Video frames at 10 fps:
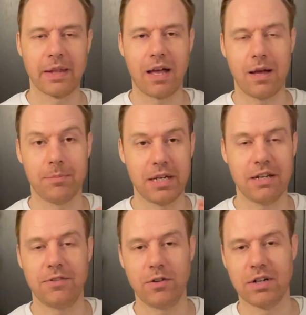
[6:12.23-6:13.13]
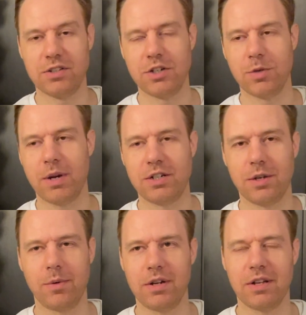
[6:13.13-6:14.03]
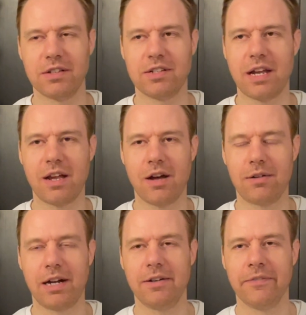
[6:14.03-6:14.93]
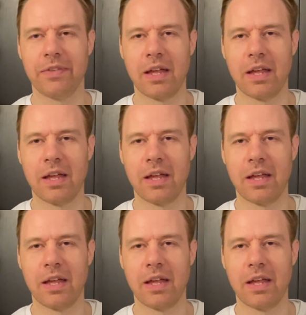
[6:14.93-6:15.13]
Uh, but if you're in a situation where you can say, all right,